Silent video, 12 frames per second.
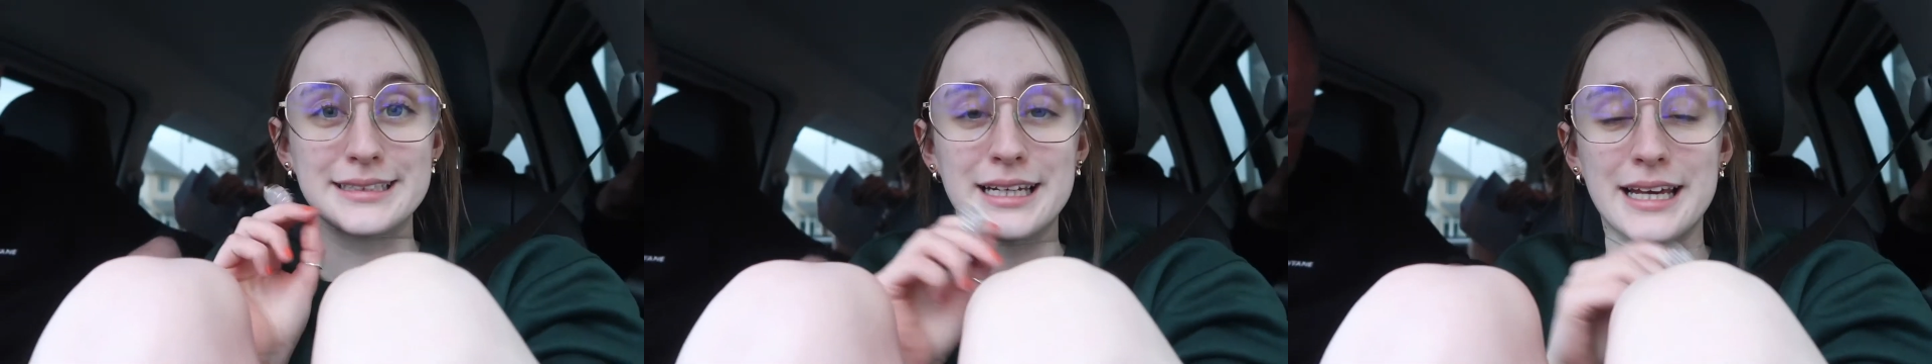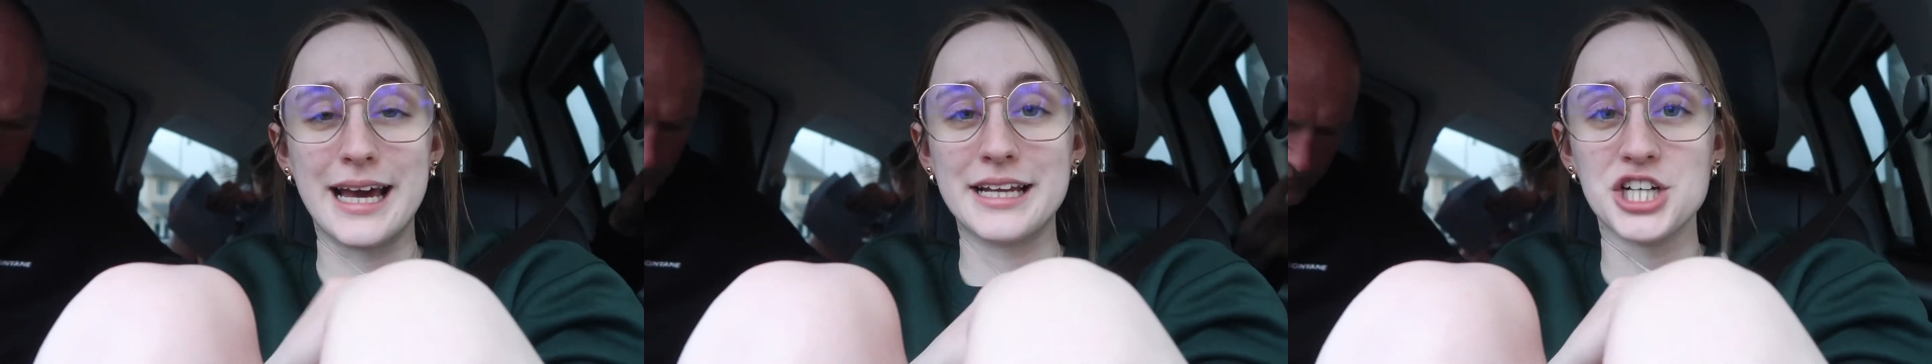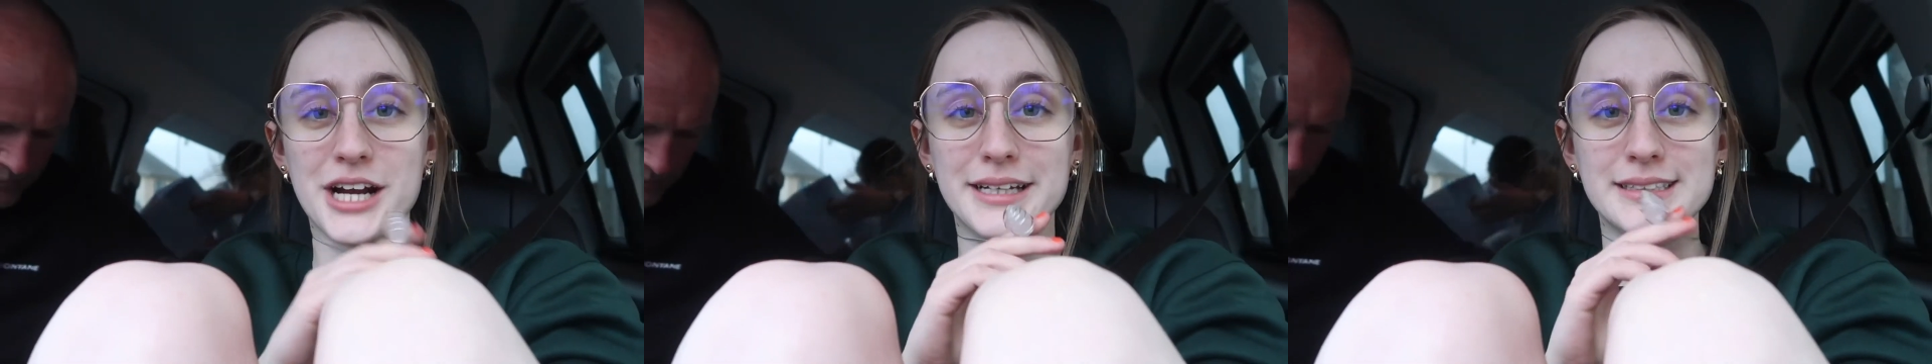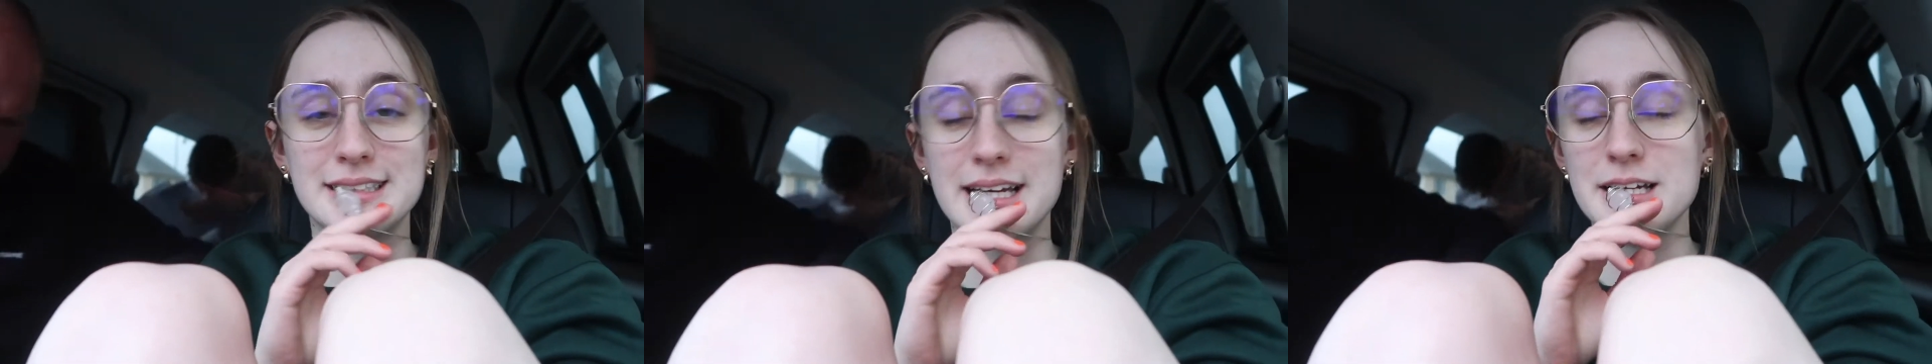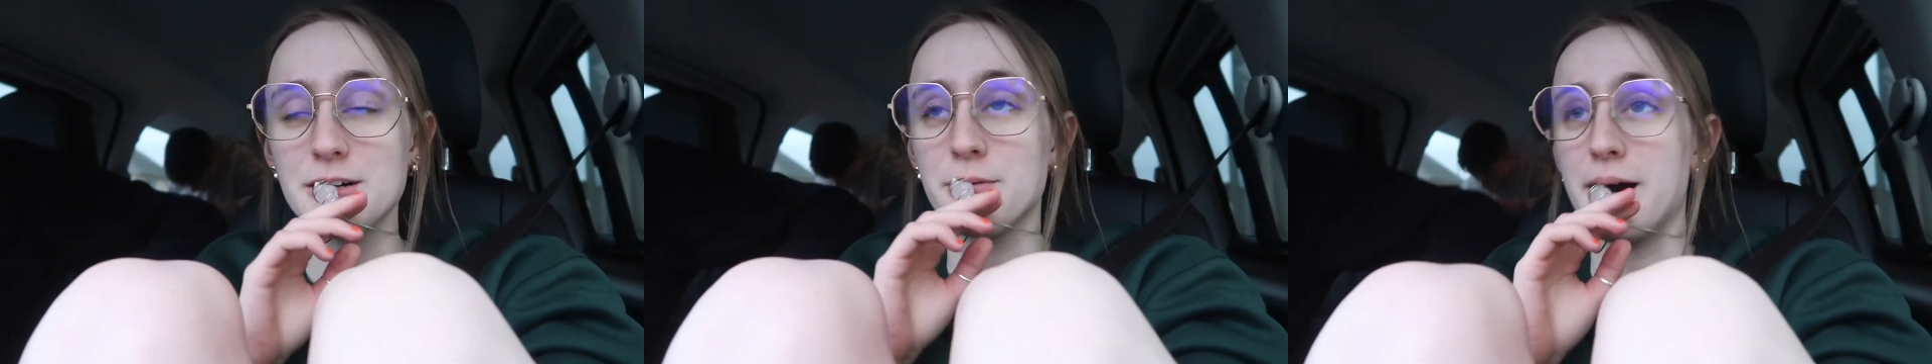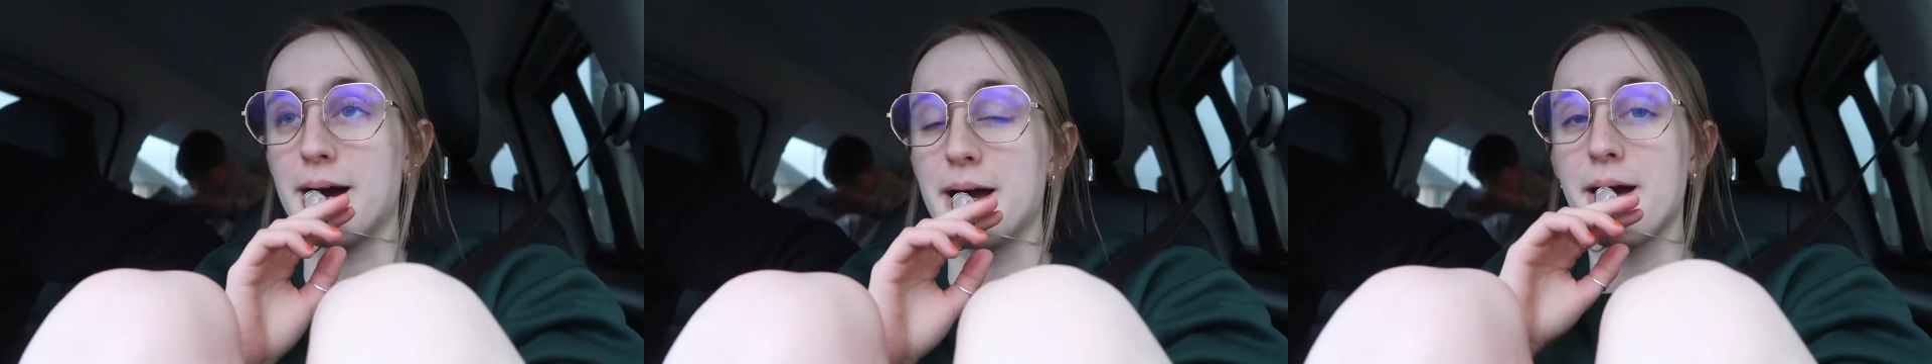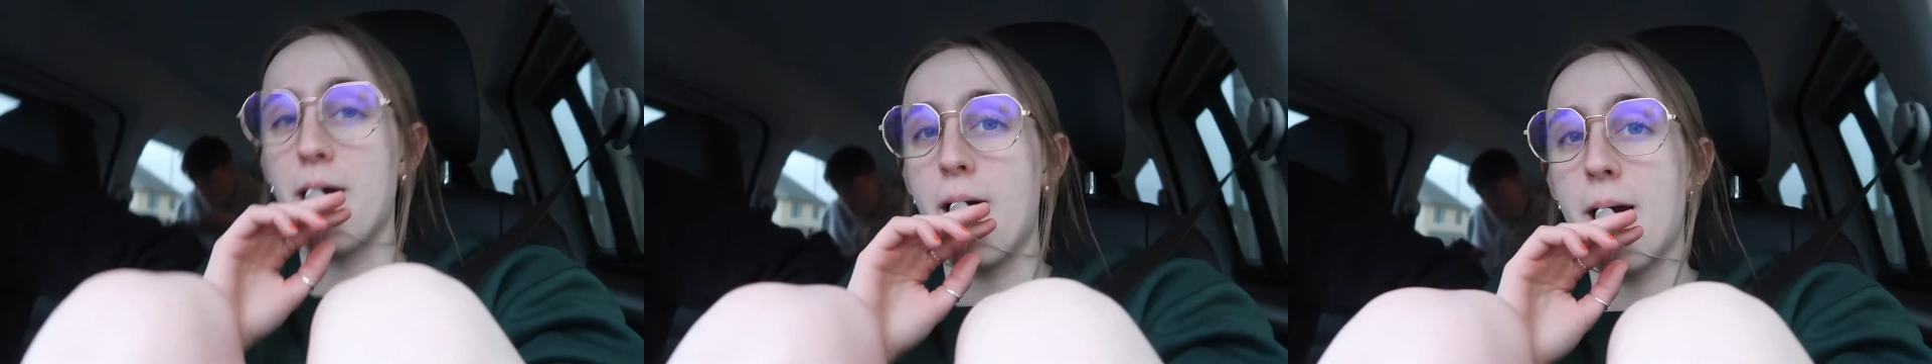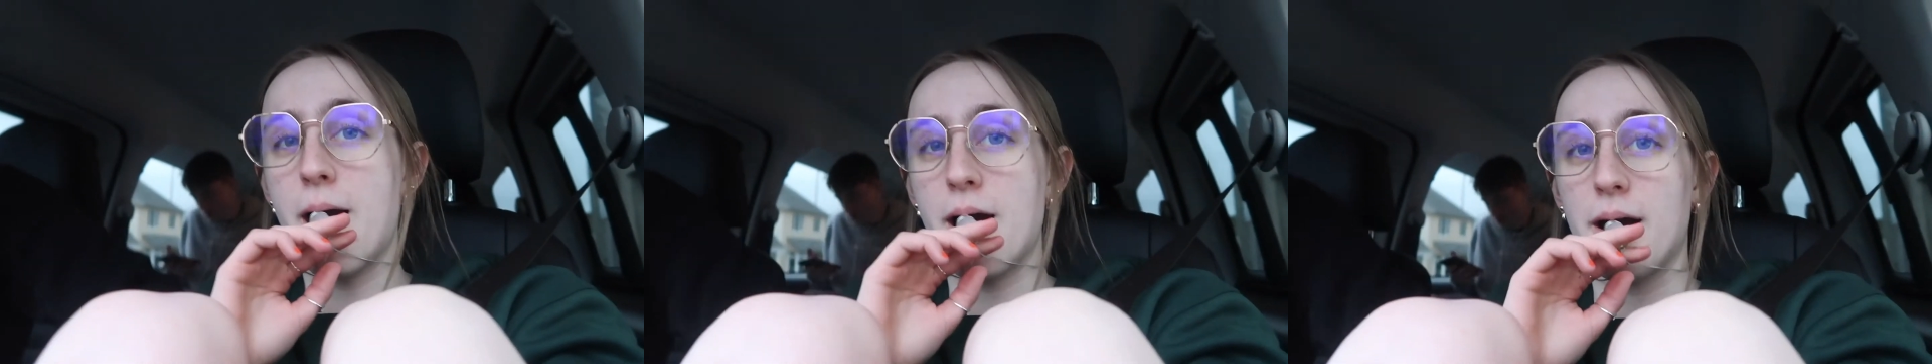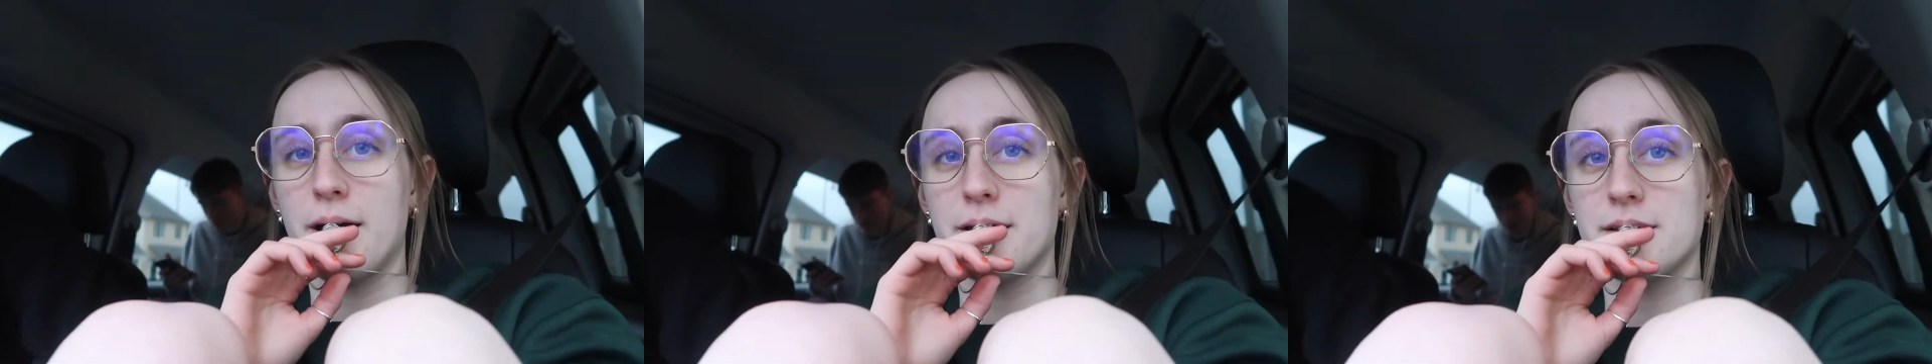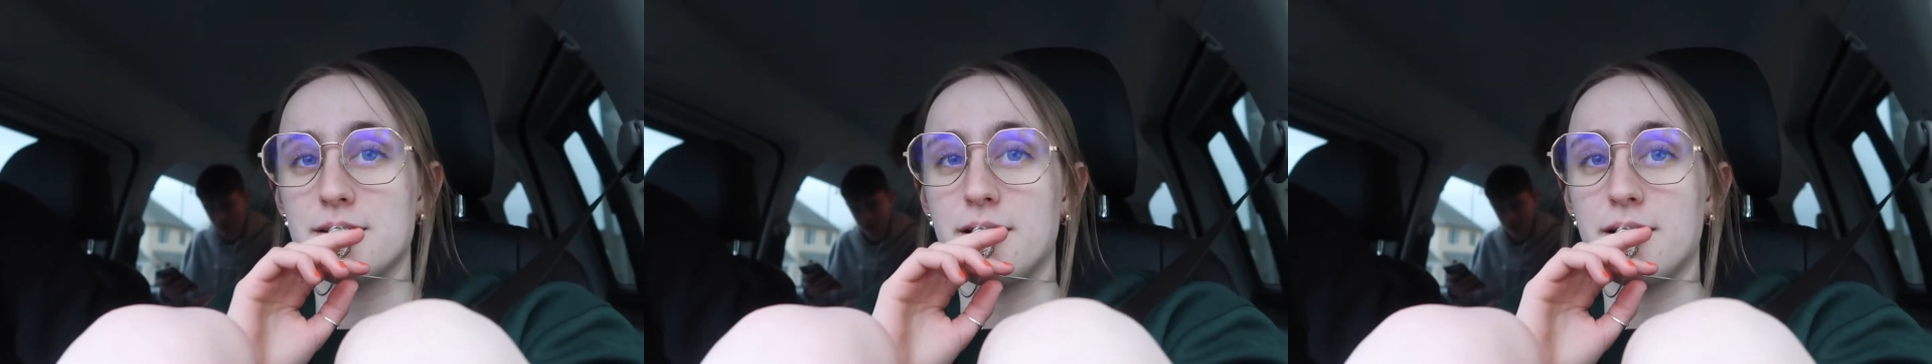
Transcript: Gonna get a Chinese takeaway. So,